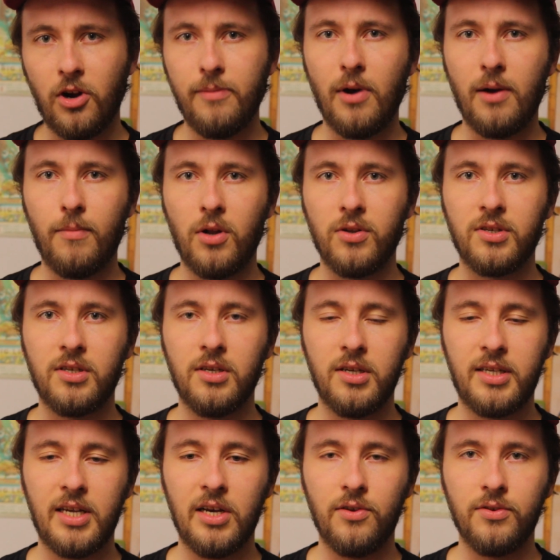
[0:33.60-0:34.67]
Robot
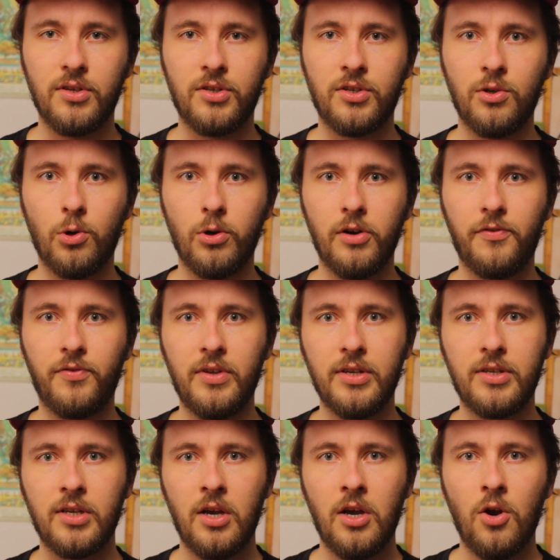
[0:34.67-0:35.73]
Monster tells the story of
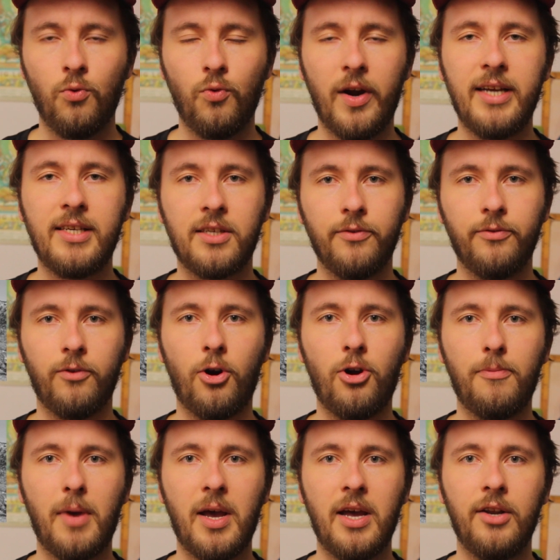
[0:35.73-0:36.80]
this race of
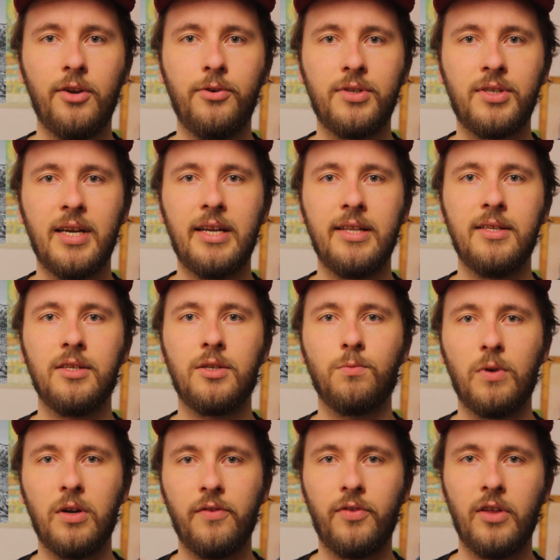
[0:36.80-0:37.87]
Ro-Man who sends
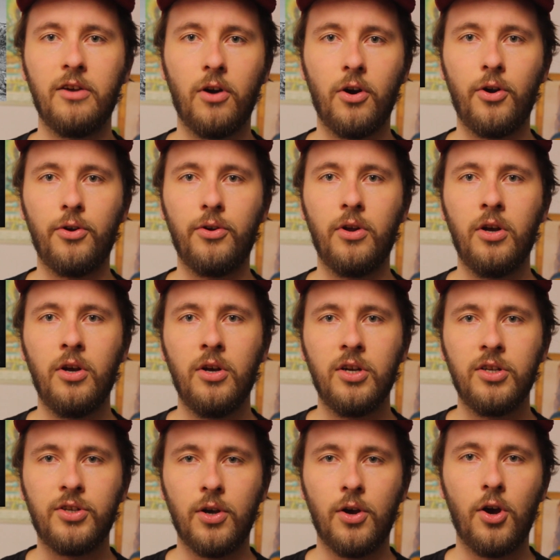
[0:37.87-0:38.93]
one of their own
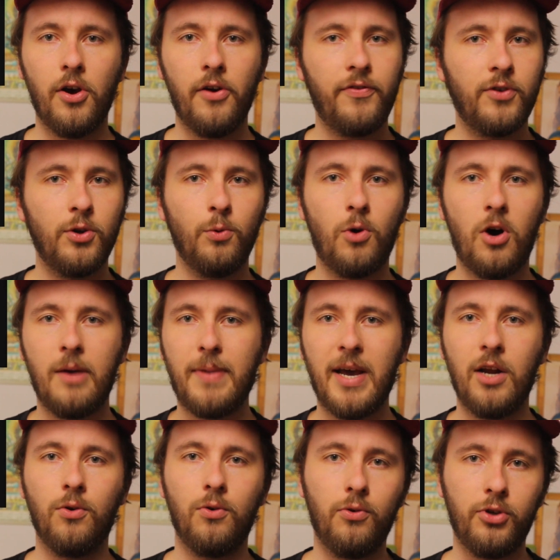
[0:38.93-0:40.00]
to Earth to wipe
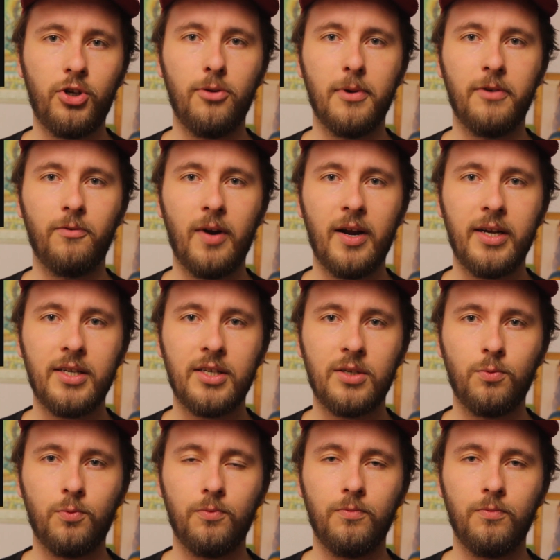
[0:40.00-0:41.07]
out all human
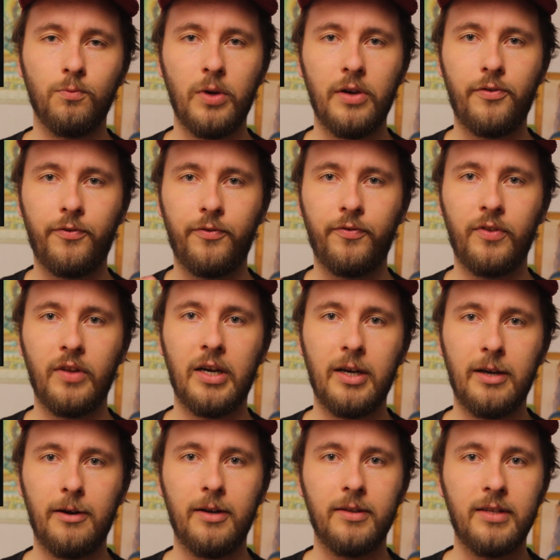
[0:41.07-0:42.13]
race with
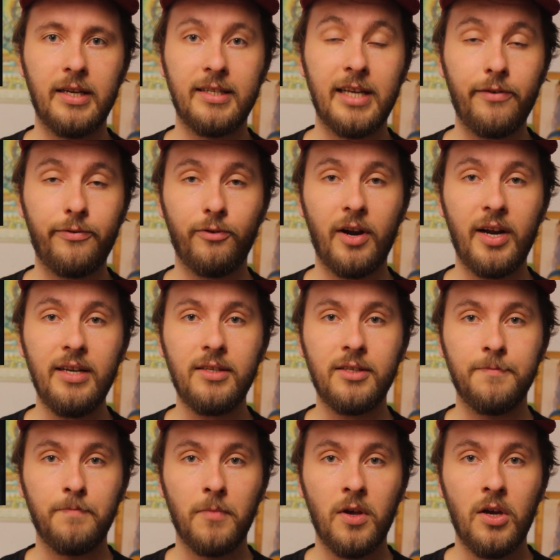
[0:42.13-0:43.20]
uh, death
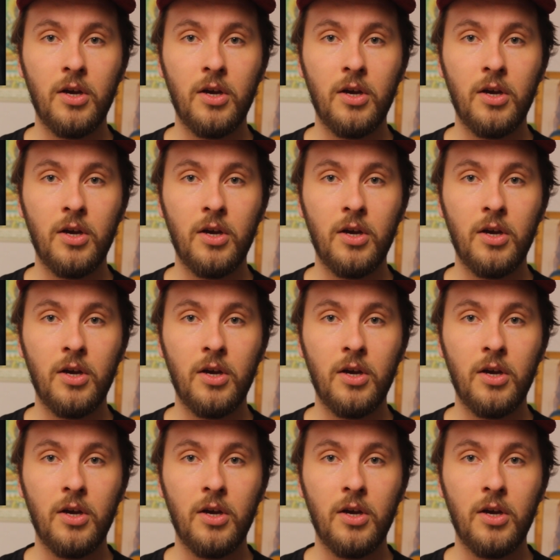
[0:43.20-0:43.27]
rays